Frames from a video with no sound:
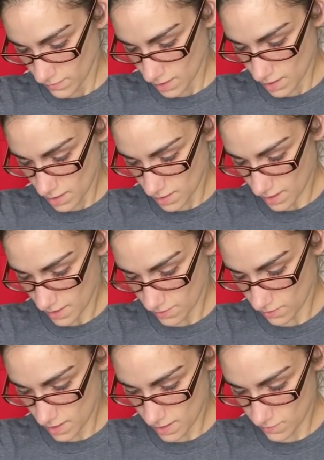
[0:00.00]
Okay,
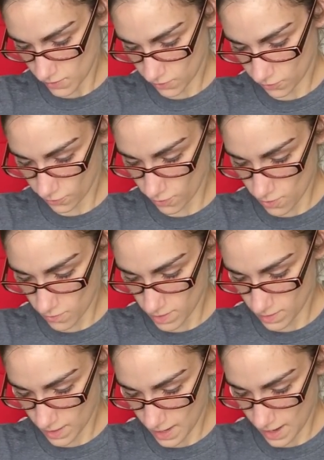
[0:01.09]
so I'm just
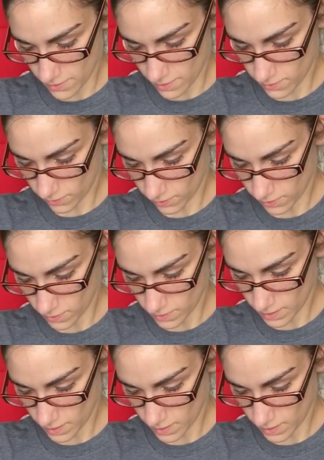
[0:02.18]
stroking the gathers